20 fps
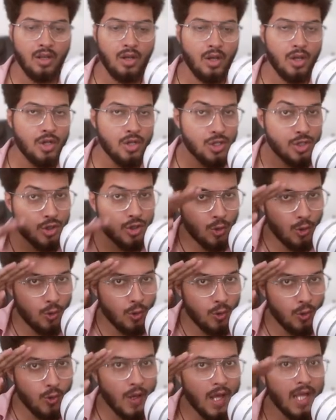
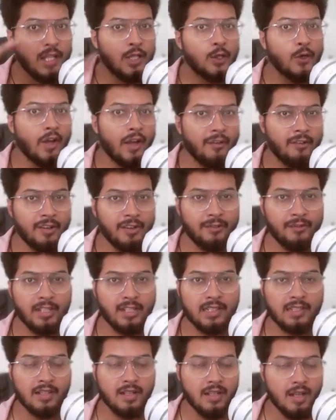So hello
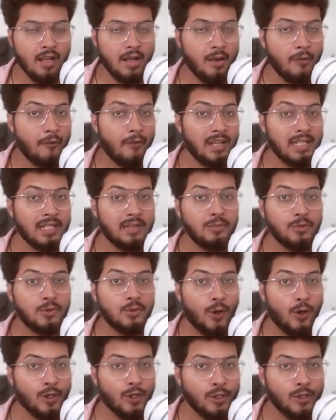everyone. Welcome to
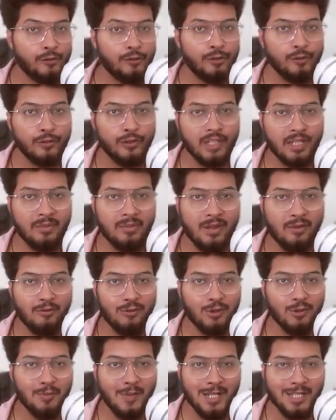all of you in my
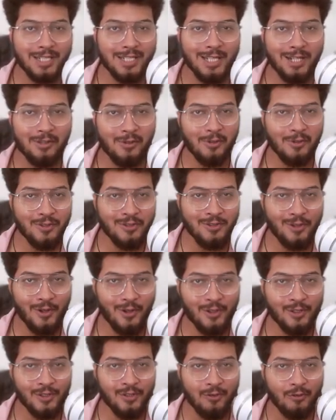full master course
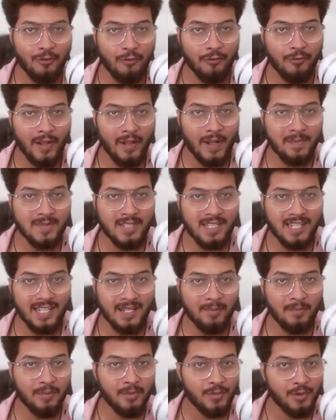on
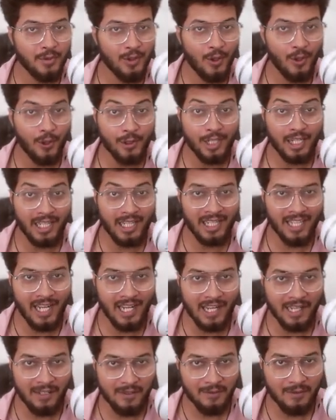
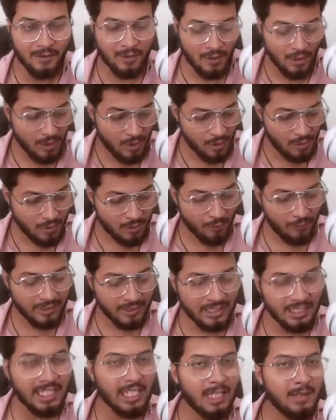websim.ai. So
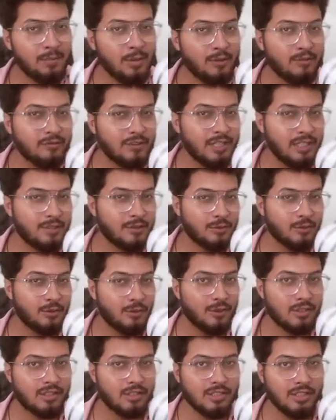with the help of this
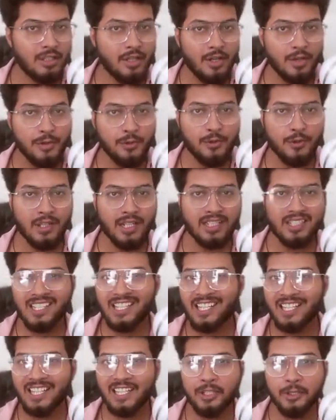course, you can
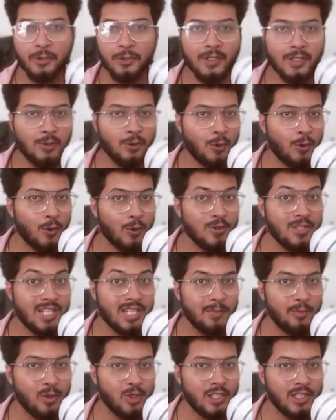create your own
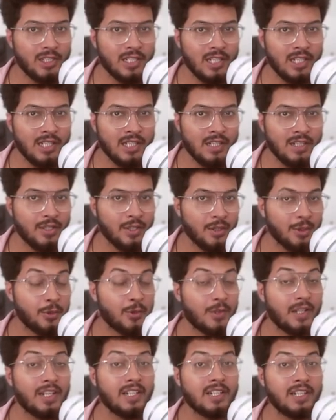simulator, you
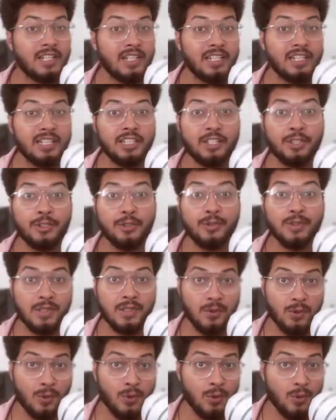can create your
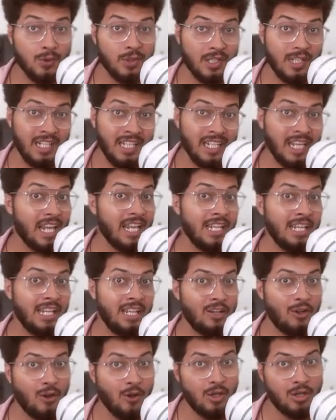own AI
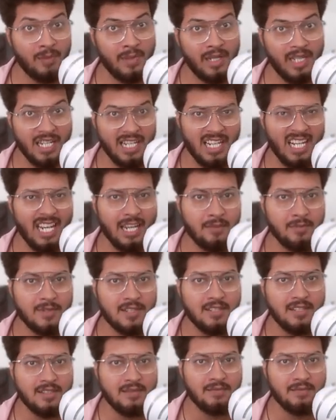or mini games.